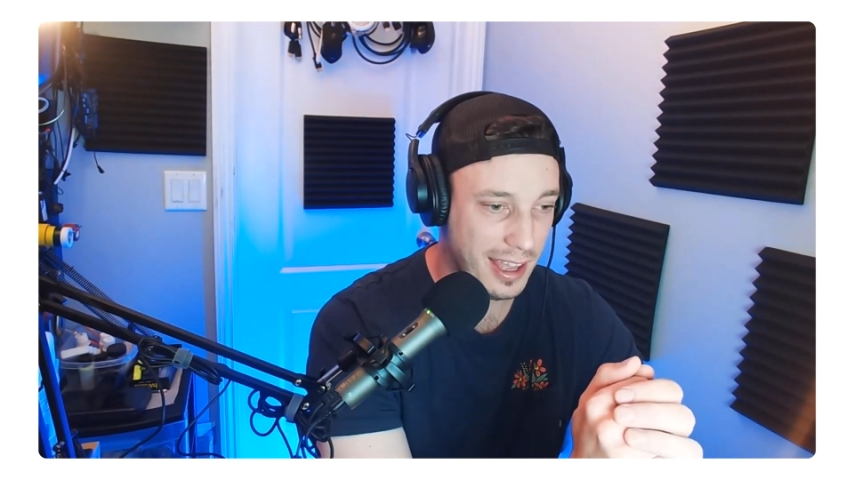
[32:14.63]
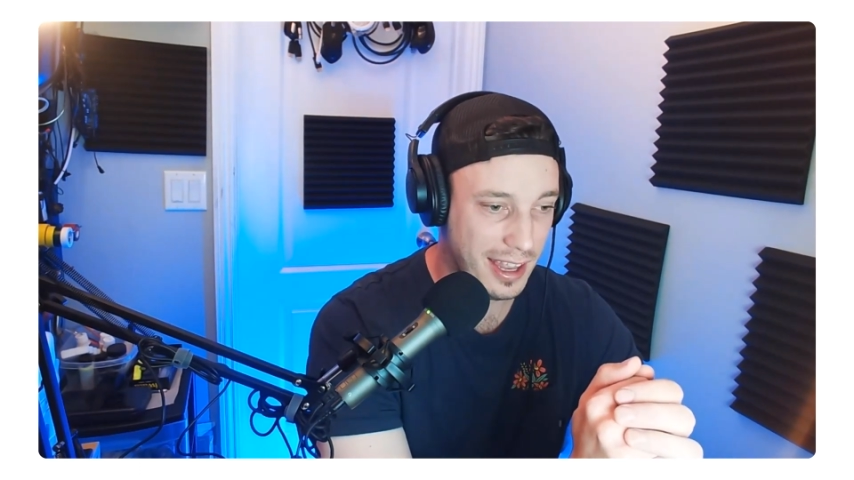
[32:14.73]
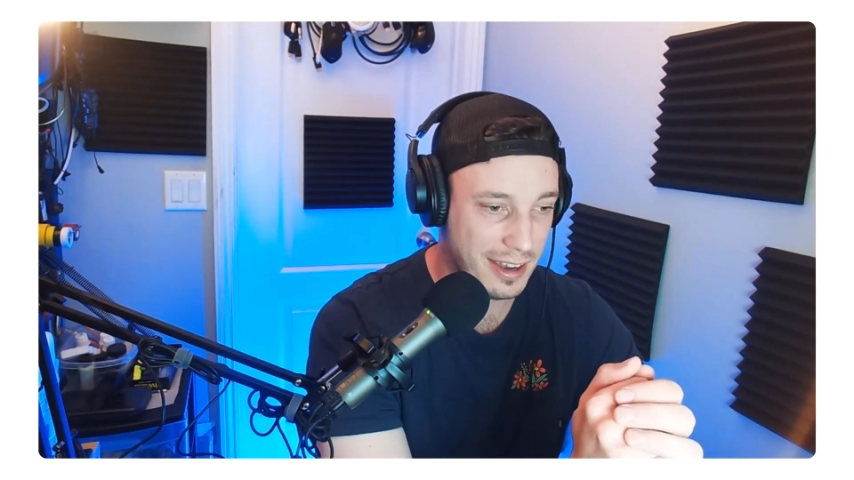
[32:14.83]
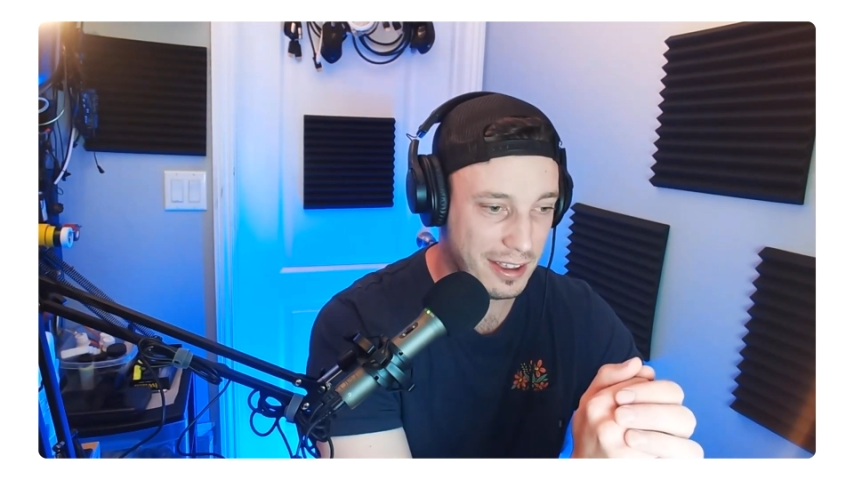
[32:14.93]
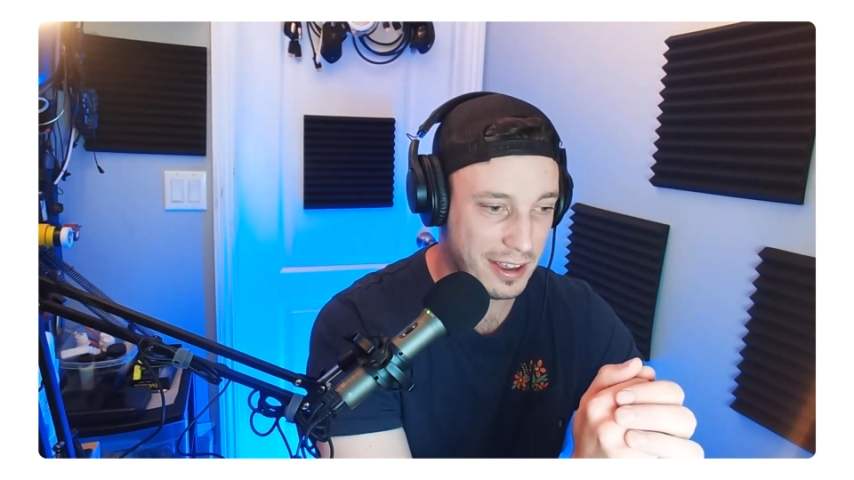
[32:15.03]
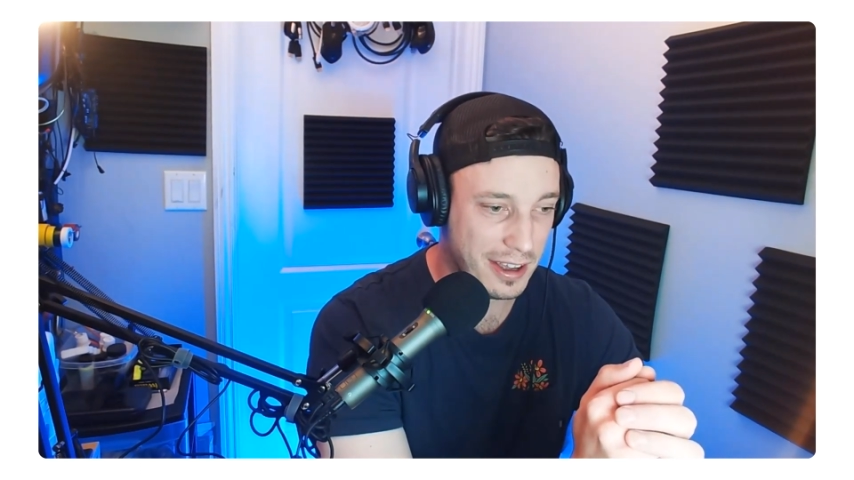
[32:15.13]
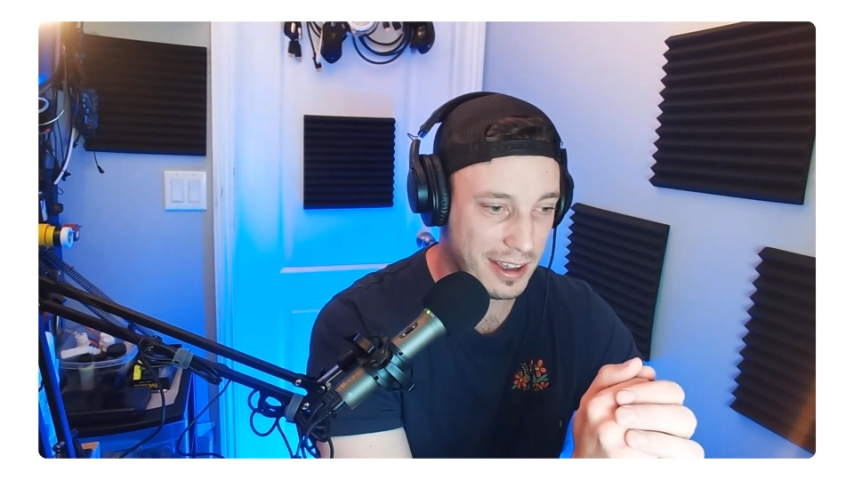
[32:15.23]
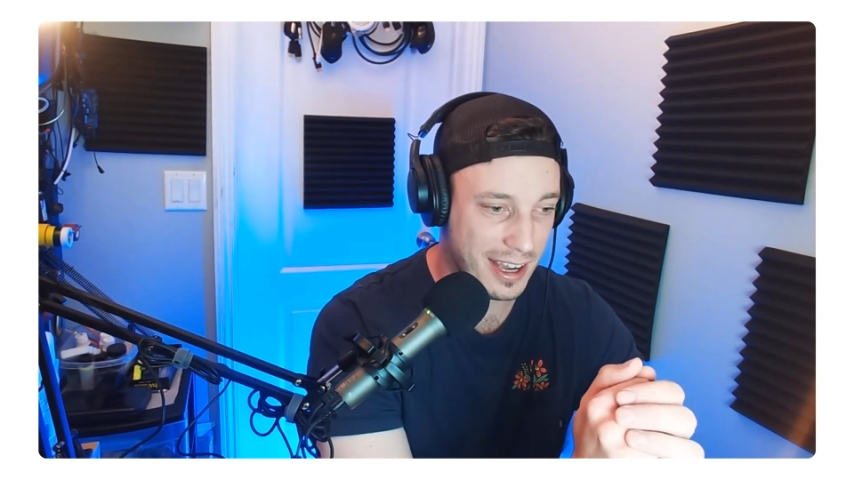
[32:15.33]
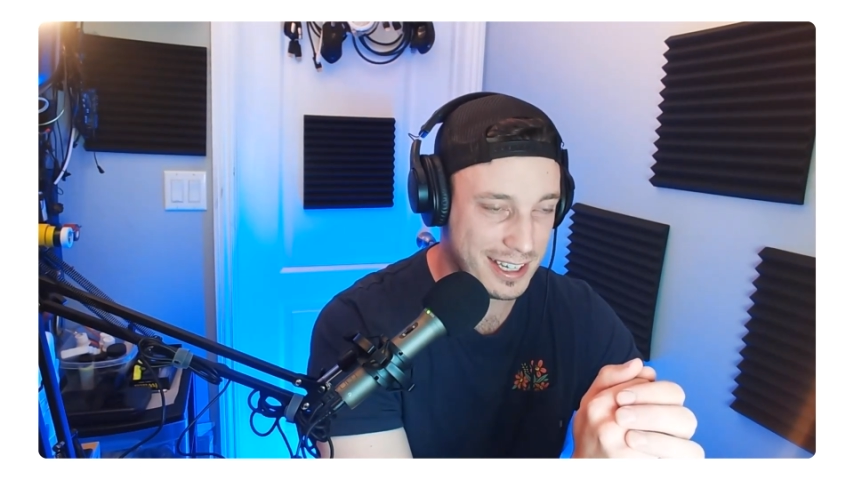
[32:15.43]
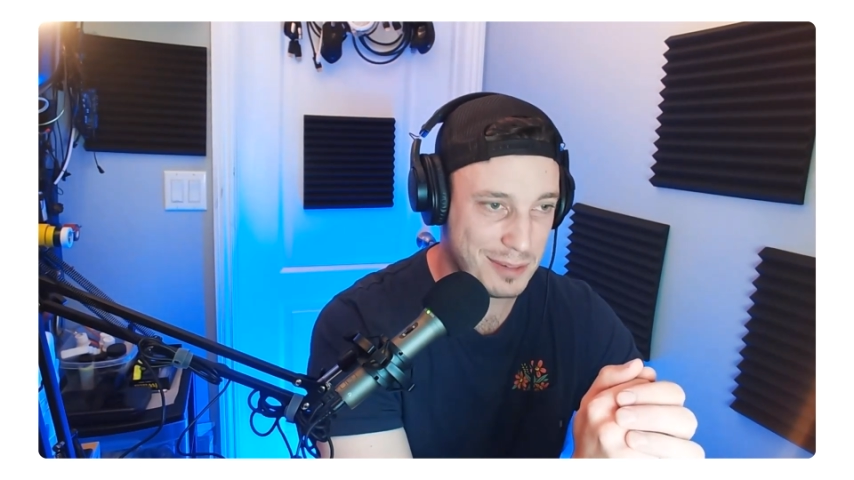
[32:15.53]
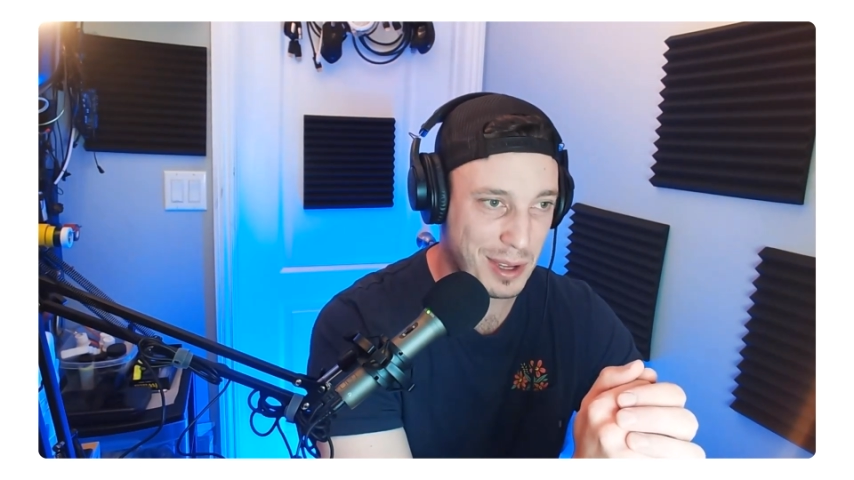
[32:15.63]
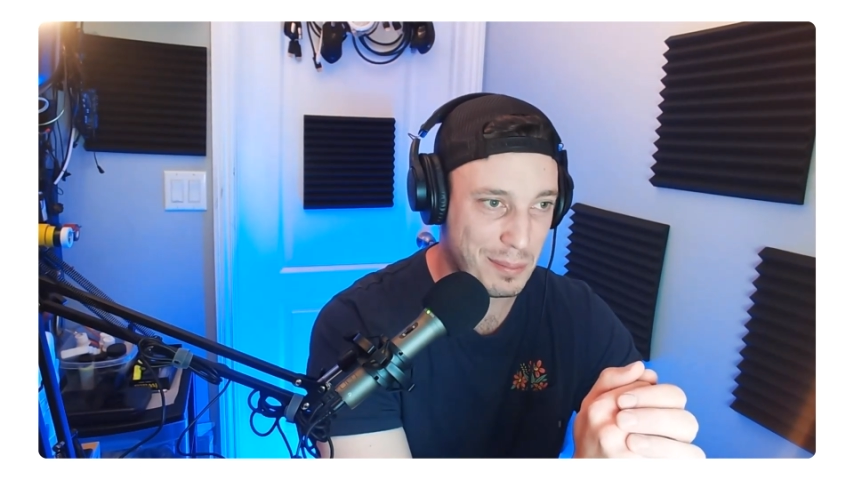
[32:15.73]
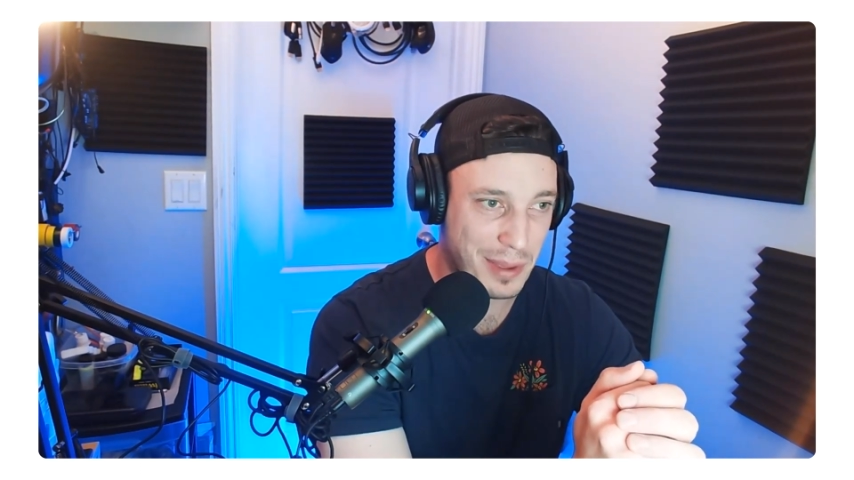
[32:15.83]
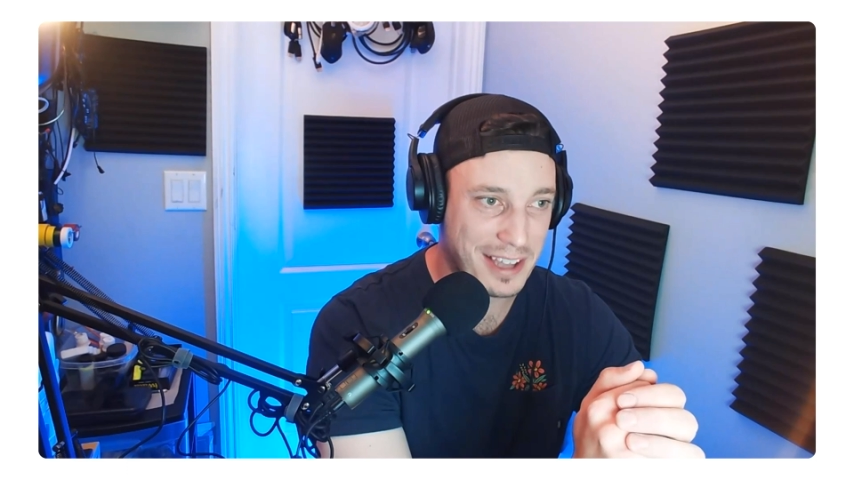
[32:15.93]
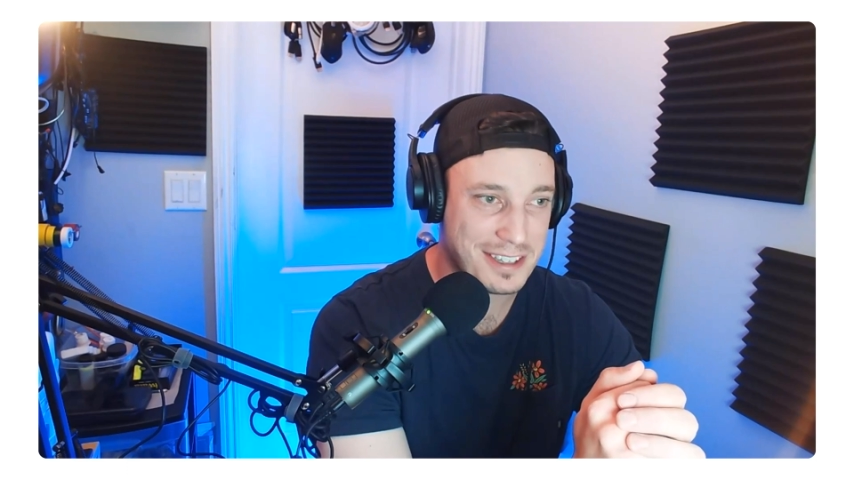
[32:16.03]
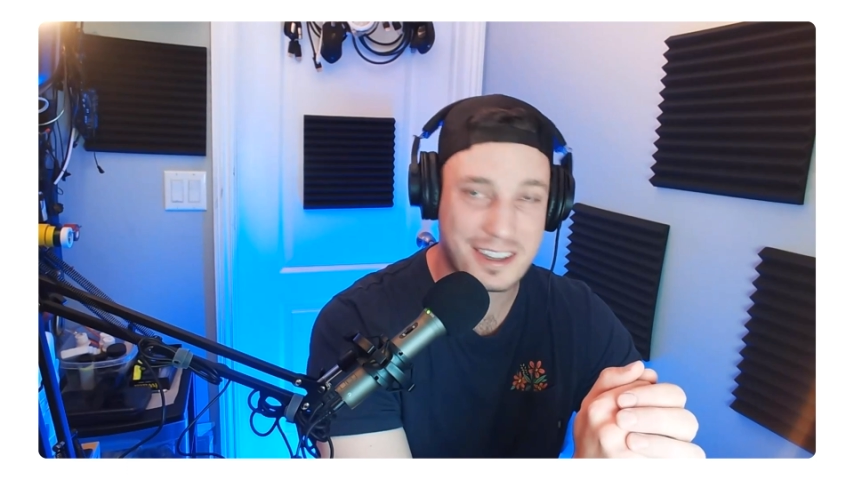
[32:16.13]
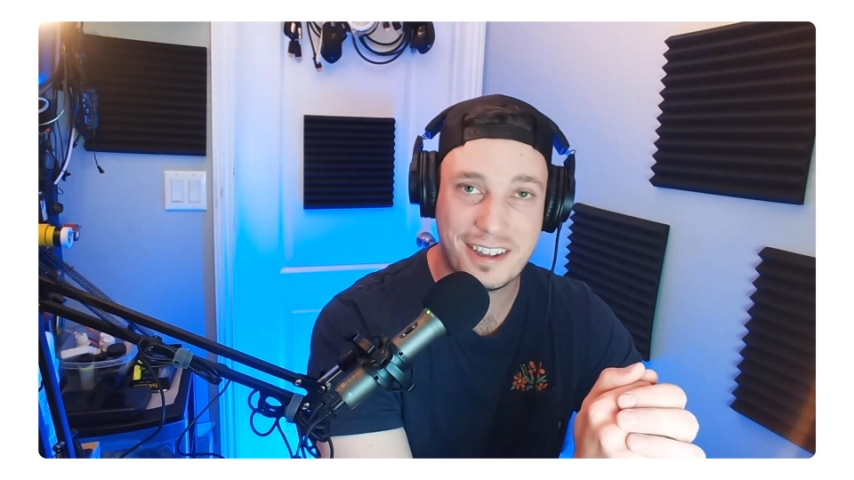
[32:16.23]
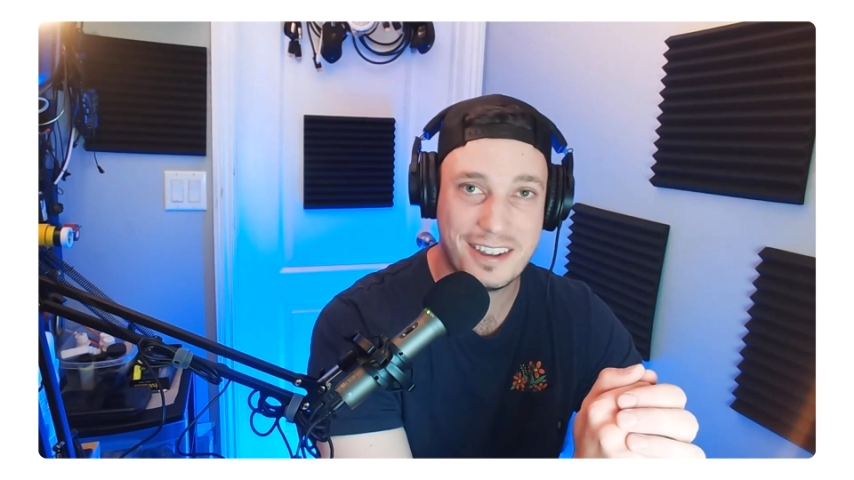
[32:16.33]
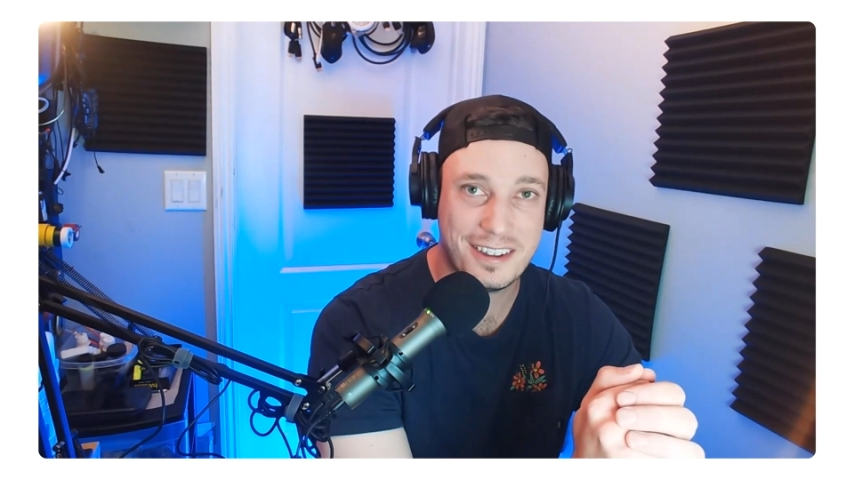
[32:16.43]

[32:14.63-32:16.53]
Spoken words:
And I did my best